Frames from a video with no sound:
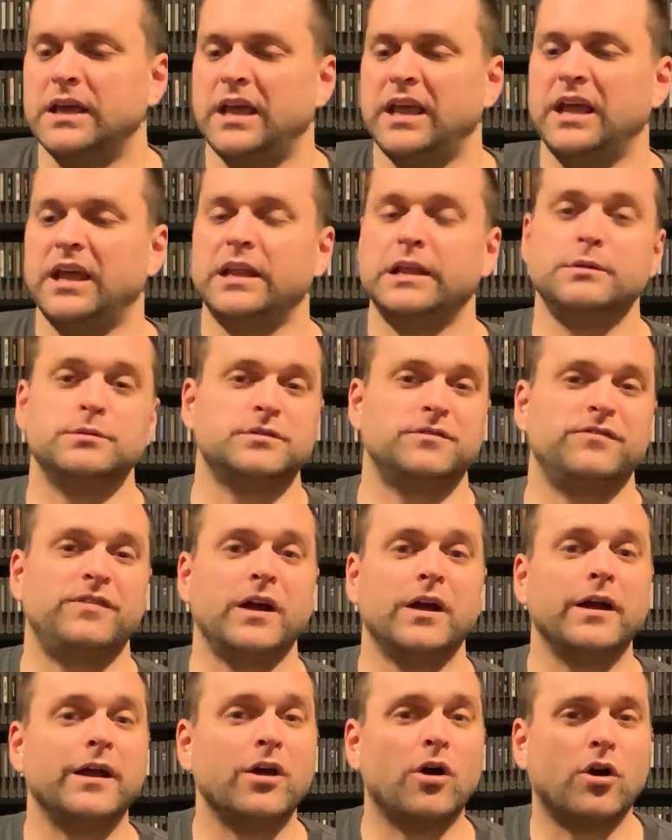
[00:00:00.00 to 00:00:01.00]
and he was
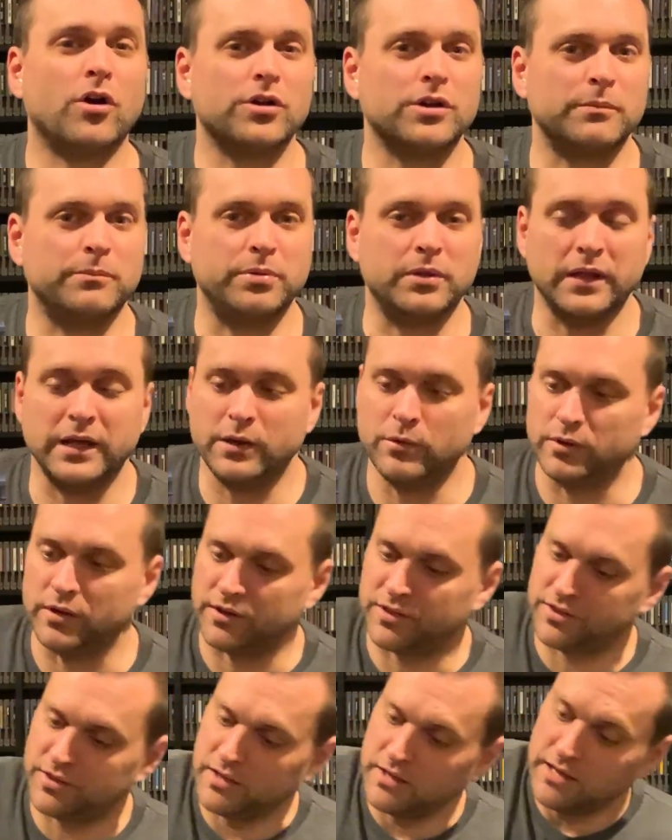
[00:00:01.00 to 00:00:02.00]
very hard to play
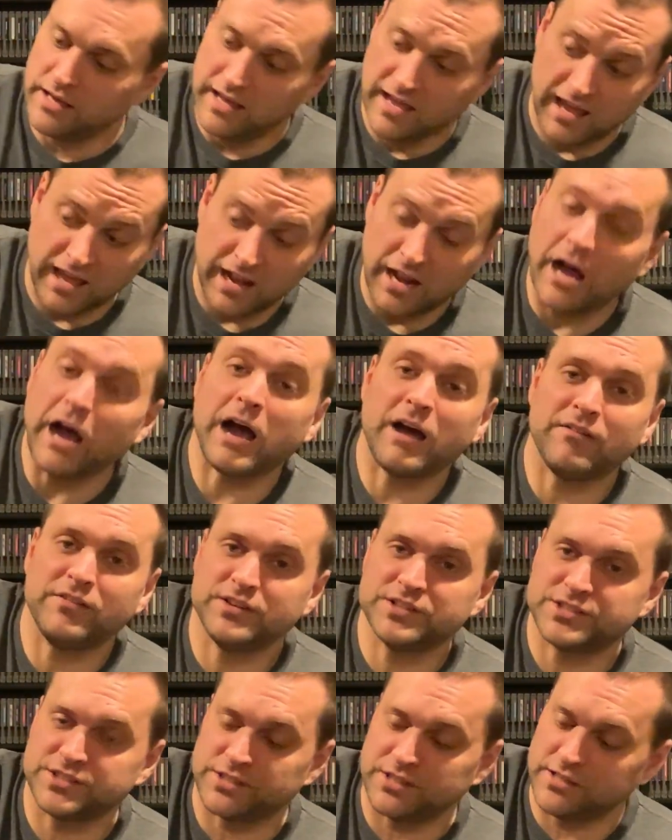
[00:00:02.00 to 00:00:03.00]
with. And
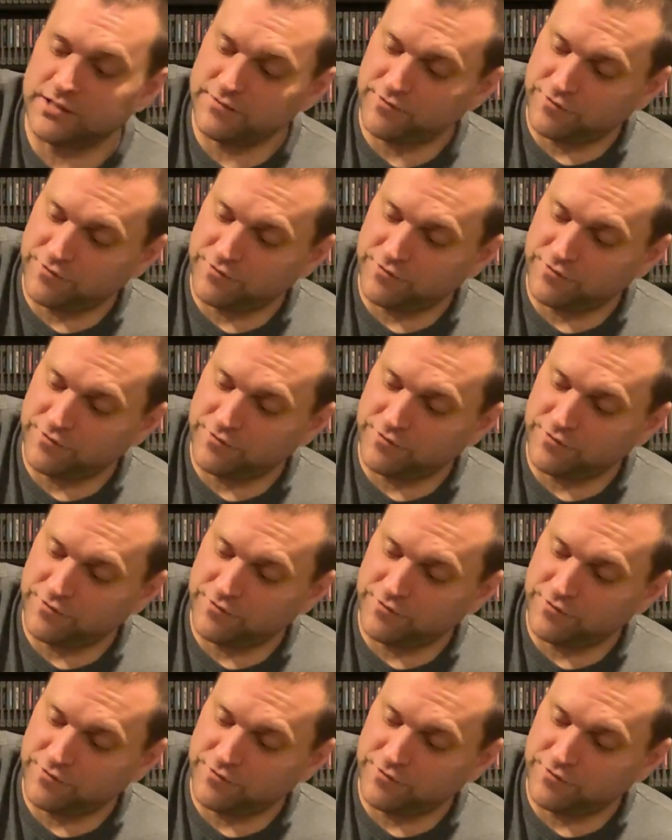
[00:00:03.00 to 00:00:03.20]
obviously,